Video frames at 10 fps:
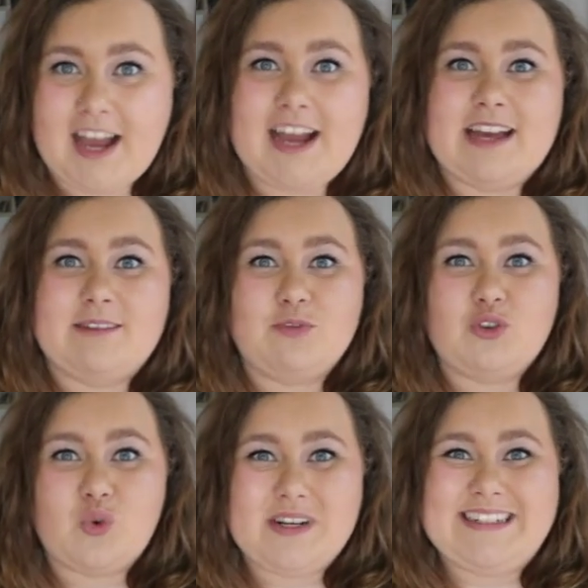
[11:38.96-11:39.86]
I am
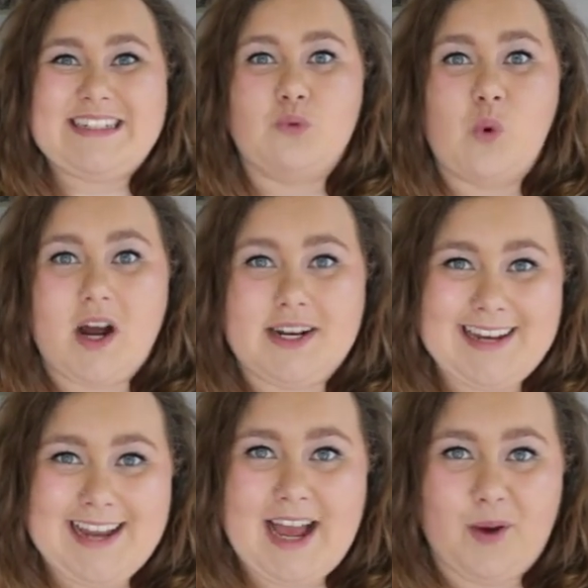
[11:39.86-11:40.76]

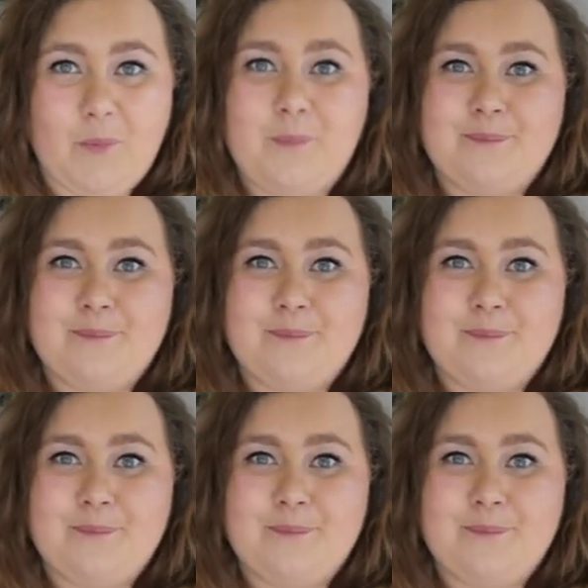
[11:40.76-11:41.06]
21 now.